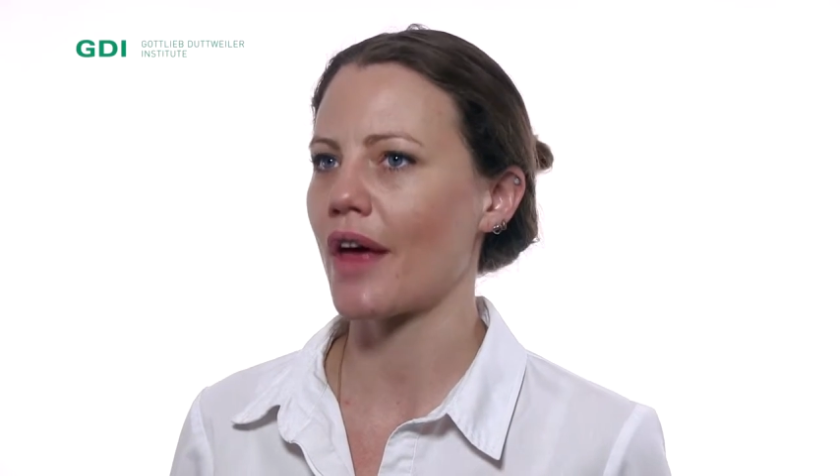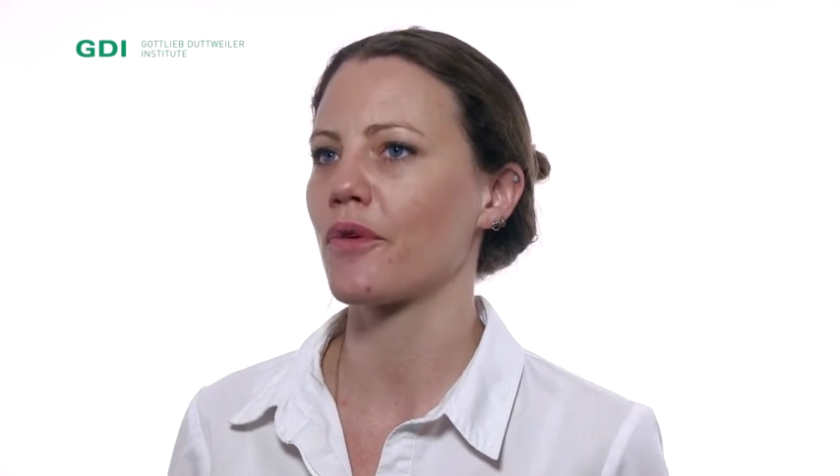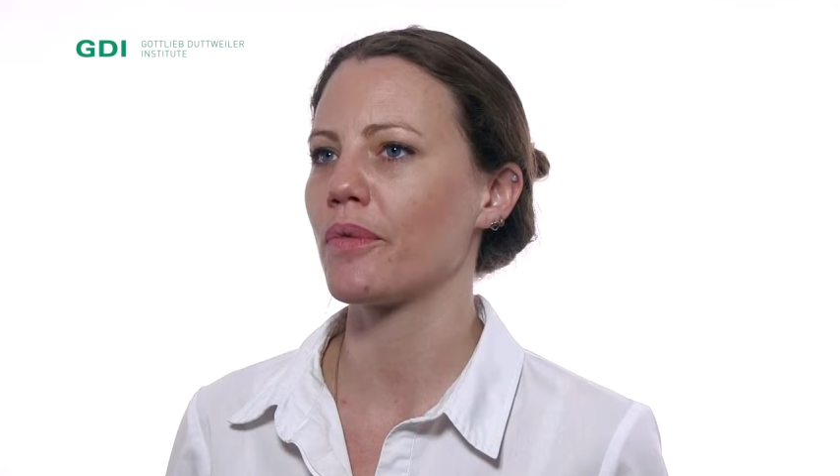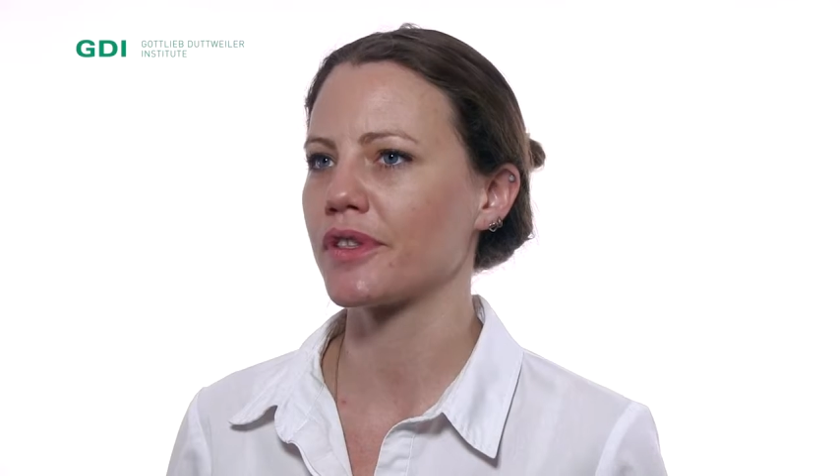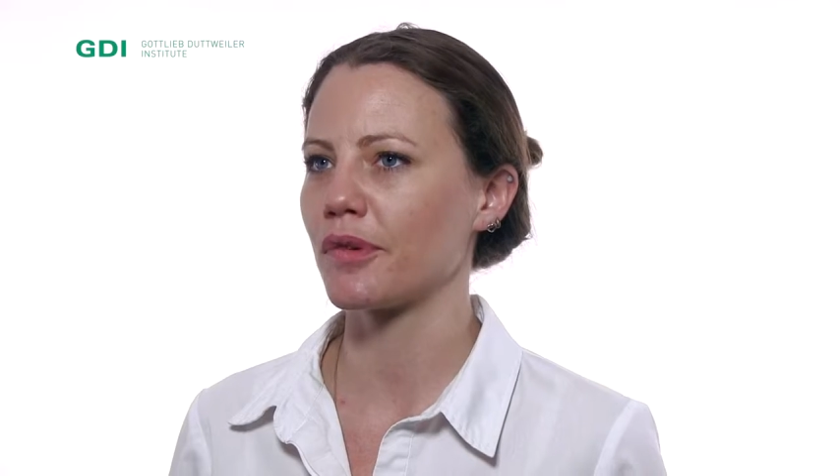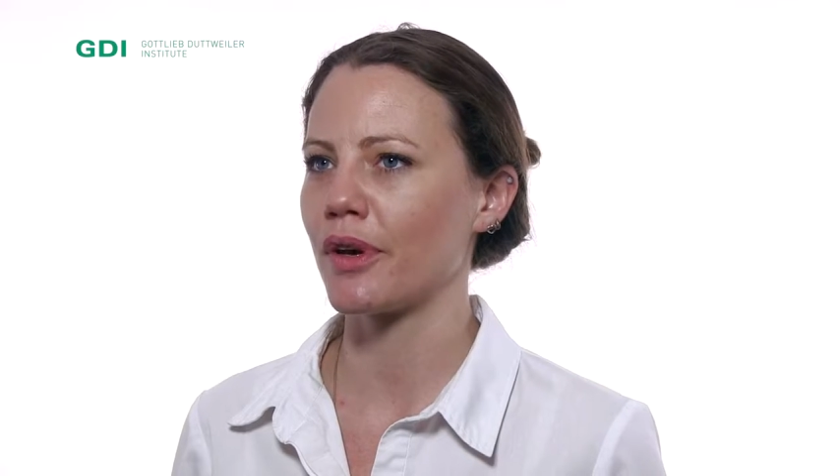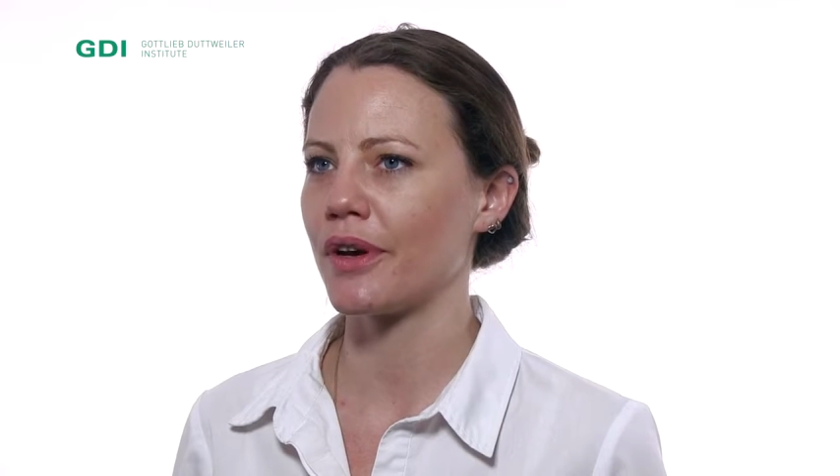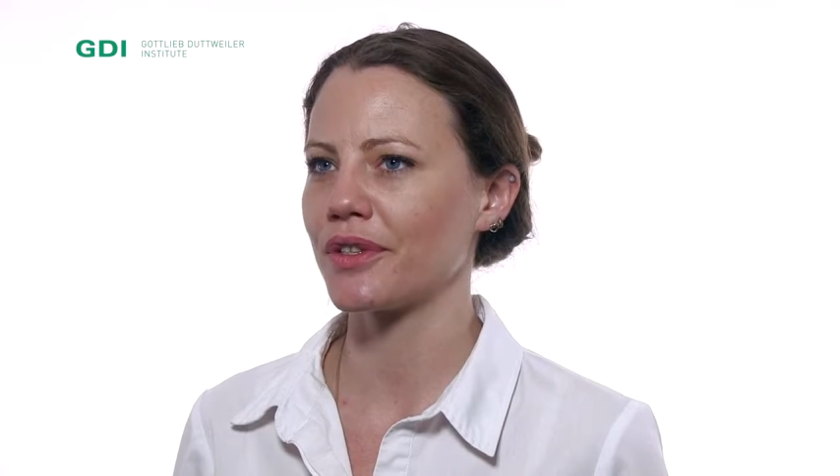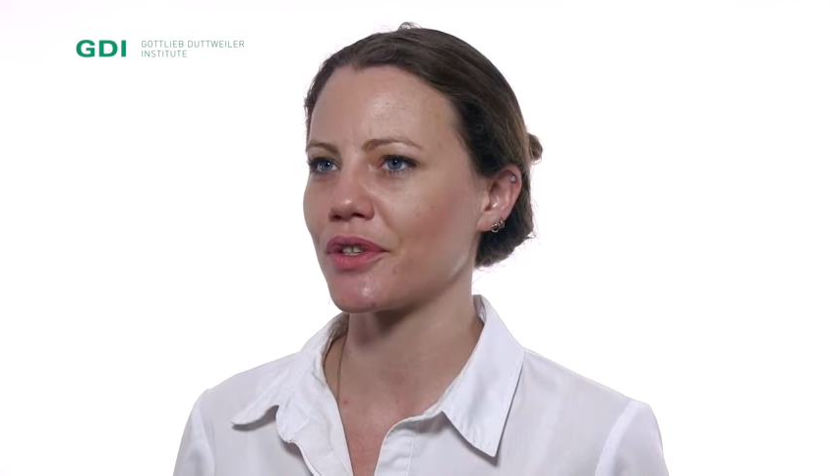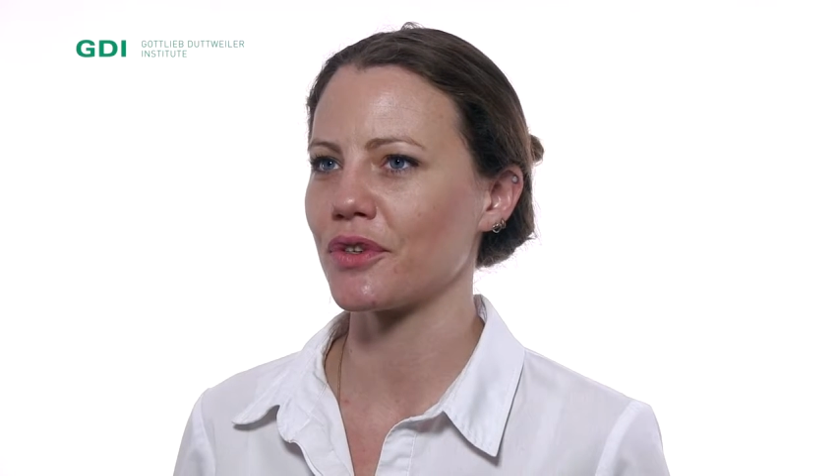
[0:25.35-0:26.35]
other
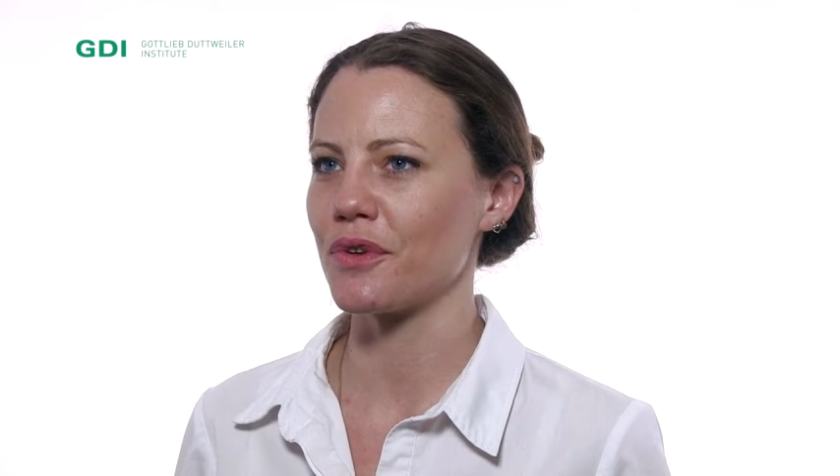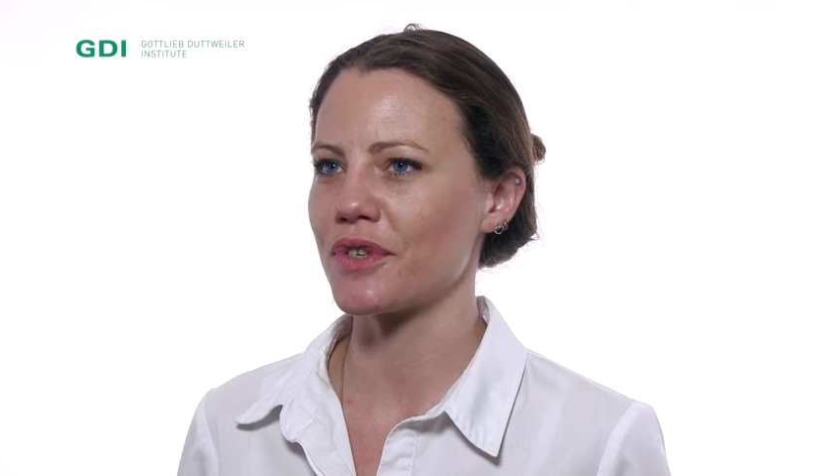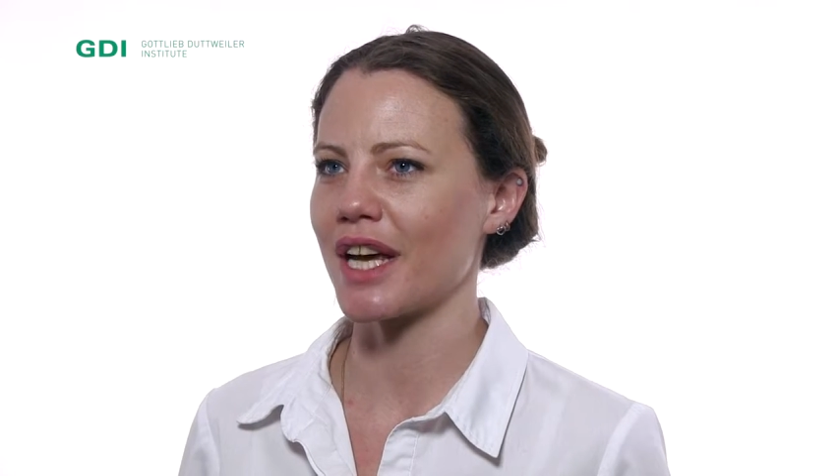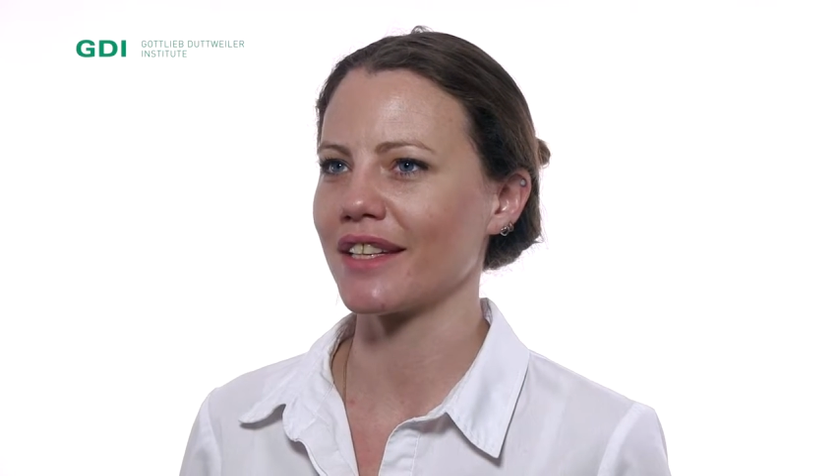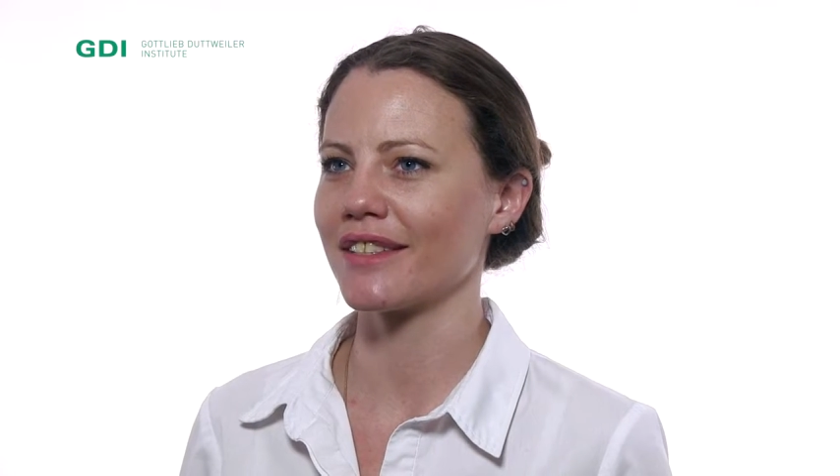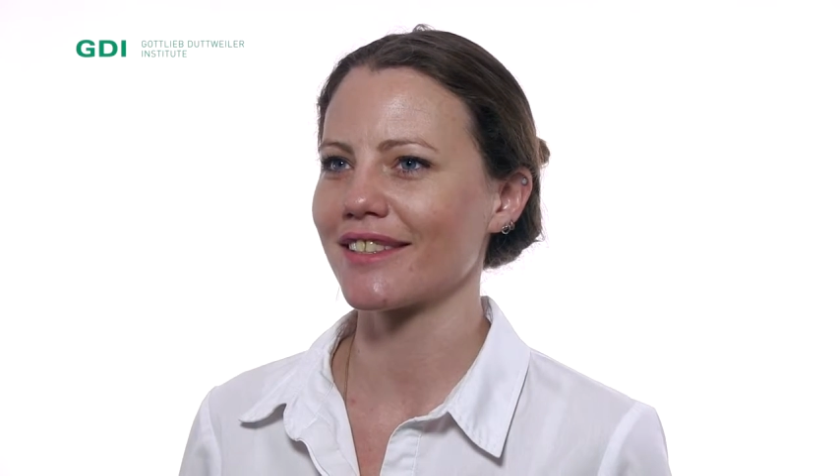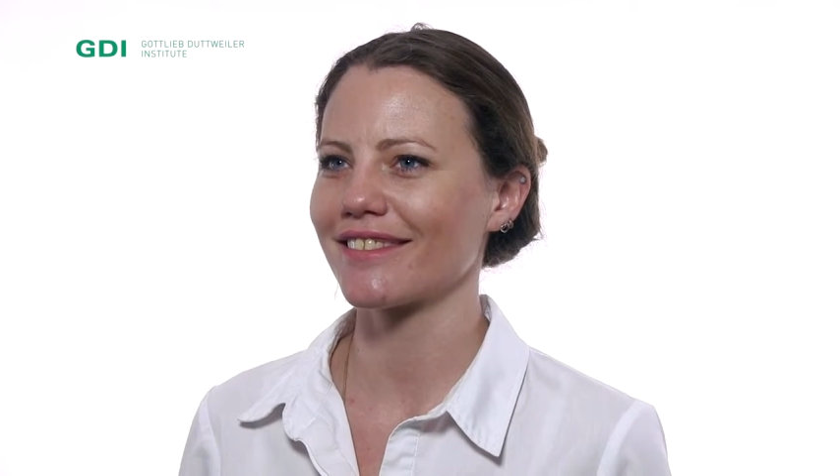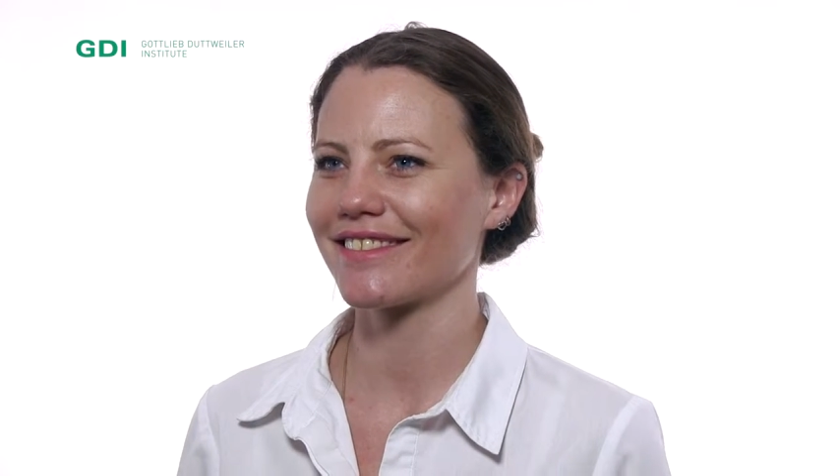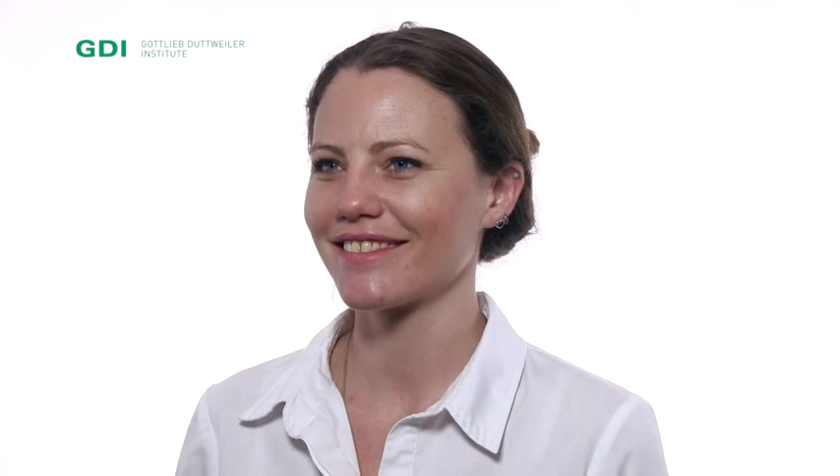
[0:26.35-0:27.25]
whistleblowers and truth tellers.